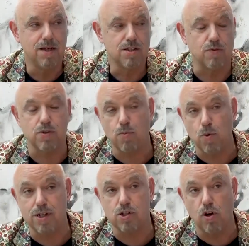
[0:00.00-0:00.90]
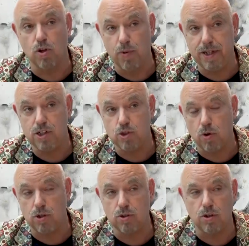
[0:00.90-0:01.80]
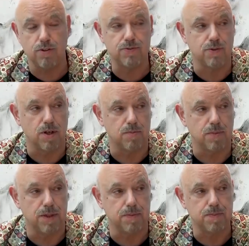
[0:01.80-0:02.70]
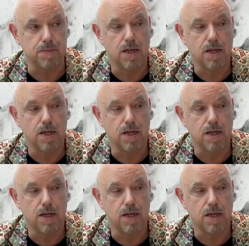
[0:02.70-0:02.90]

So for example, one is called Winnie Schwartz from